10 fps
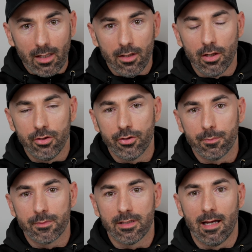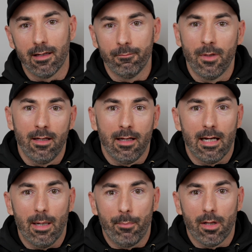you can jump to that
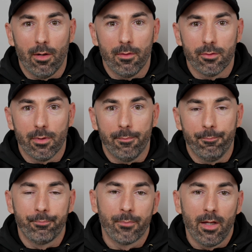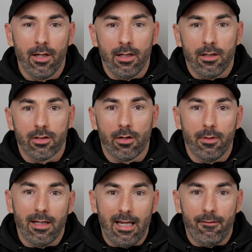below as well.
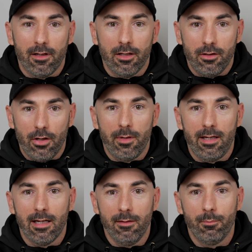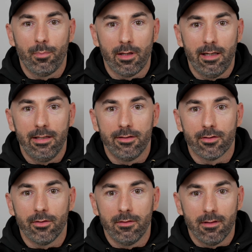So if you're new here, please
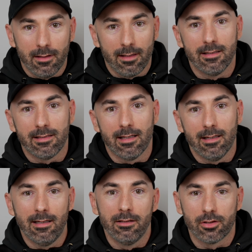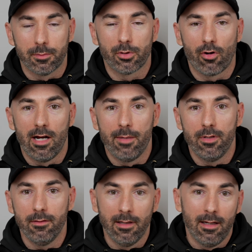do consider
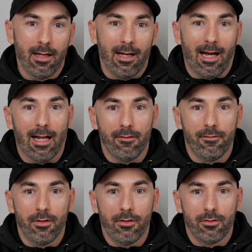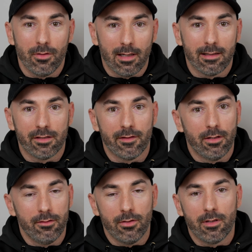subscribing, and if you do like this
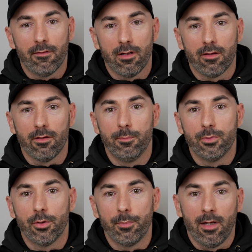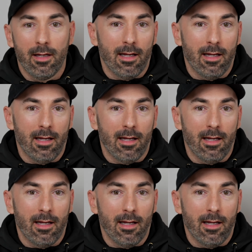video, do give it a thumbs up.